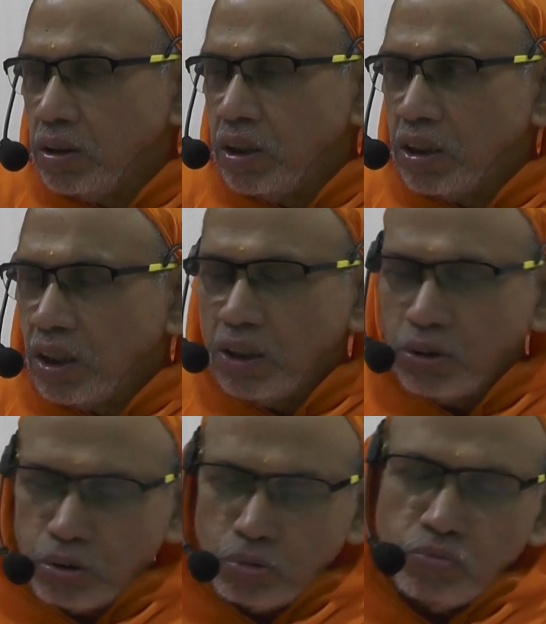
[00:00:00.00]
Gita
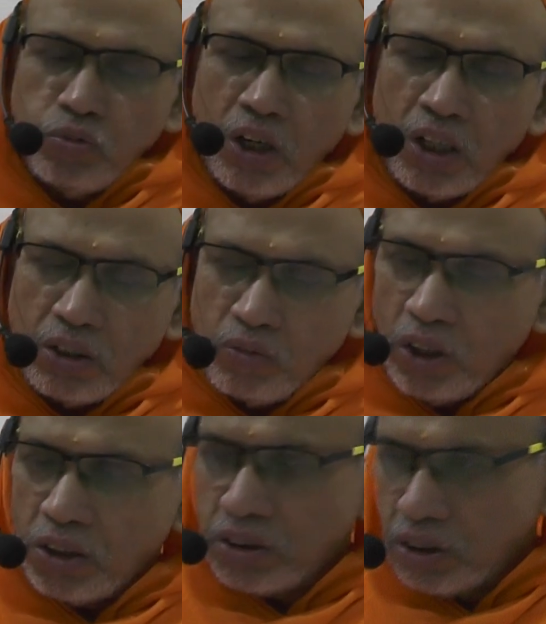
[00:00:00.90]
is too far
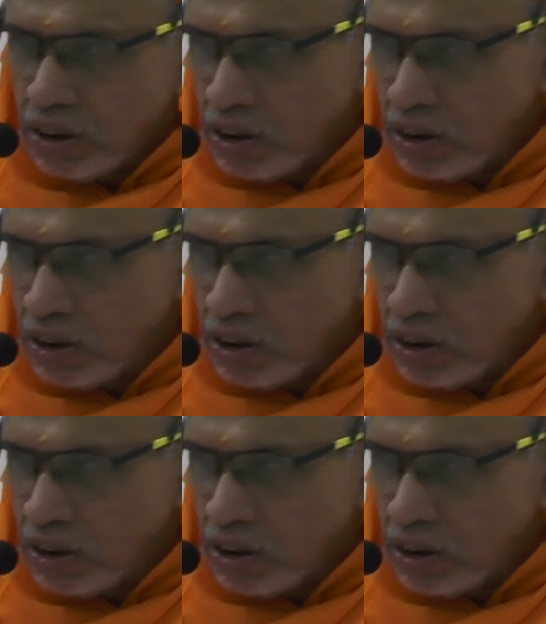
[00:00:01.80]
advanced